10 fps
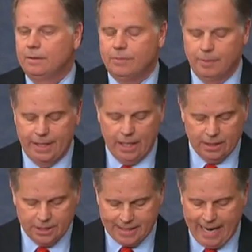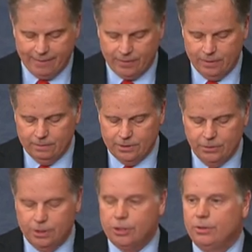from a young staffer
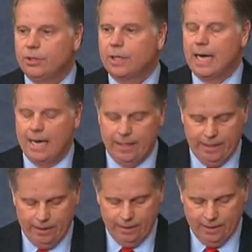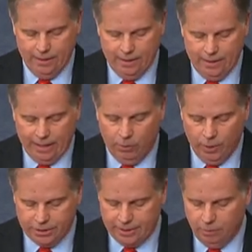to a junior colleague, and I
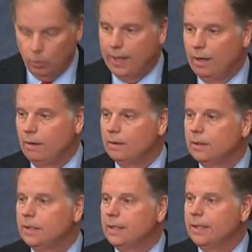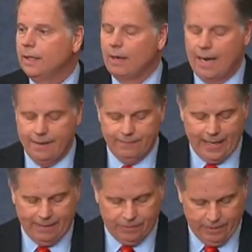wish them well in their life
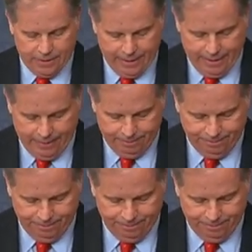after the Senate.